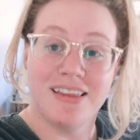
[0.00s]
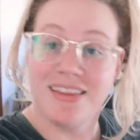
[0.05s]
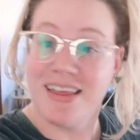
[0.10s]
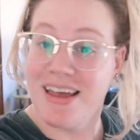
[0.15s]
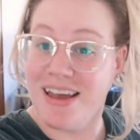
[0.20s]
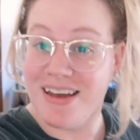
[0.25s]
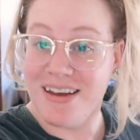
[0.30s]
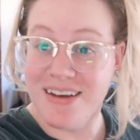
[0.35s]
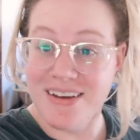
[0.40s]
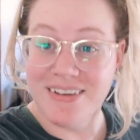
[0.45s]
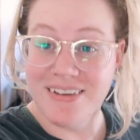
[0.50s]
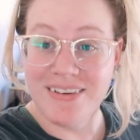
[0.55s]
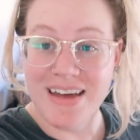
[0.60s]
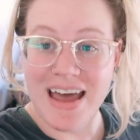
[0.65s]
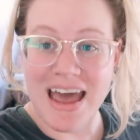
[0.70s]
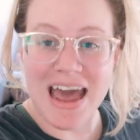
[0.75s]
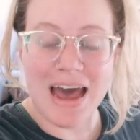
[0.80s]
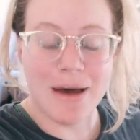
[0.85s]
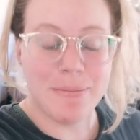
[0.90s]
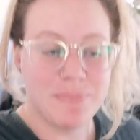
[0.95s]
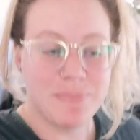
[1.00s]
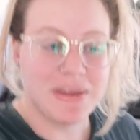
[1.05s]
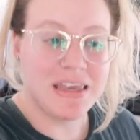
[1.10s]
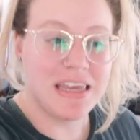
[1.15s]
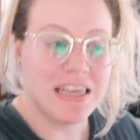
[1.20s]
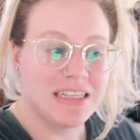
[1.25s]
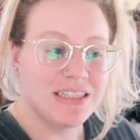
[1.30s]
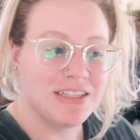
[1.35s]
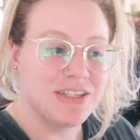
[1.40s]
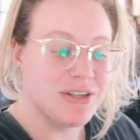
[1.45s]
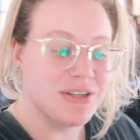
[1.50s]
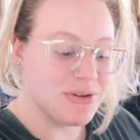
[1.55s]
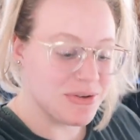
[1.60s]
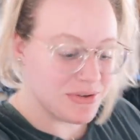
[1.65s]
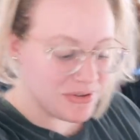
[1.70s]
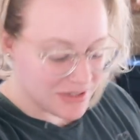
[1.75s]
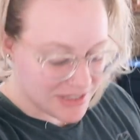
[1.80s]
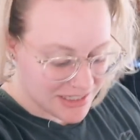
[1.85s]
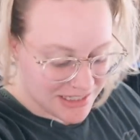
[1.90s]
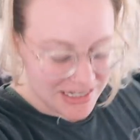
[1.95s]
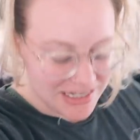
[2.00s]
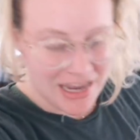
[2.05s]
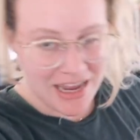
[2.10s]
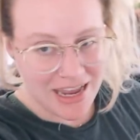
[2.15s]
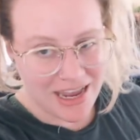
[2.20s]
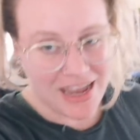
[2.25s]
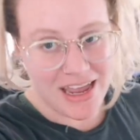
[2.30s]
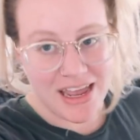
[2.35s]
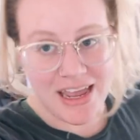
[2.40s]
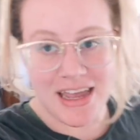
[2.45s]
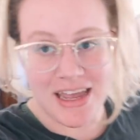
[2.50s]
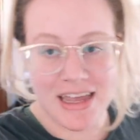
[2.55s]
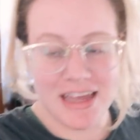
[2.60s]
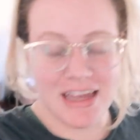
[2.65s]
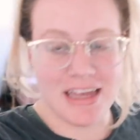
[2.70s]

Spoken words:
Hello, happy Tuesday.